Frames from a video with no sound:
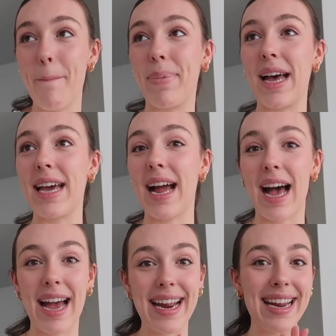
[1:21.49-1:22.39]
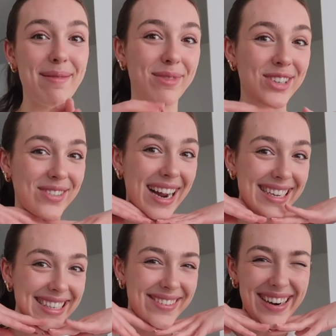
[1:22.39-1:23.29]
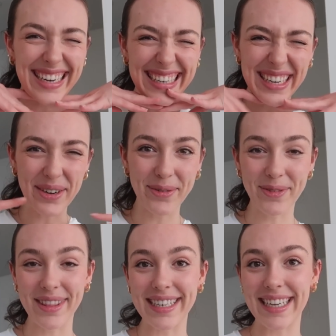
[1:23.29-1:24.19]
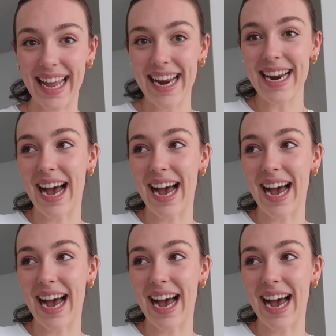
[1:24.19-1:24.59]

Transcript: But I am dressed, ready to go for the day.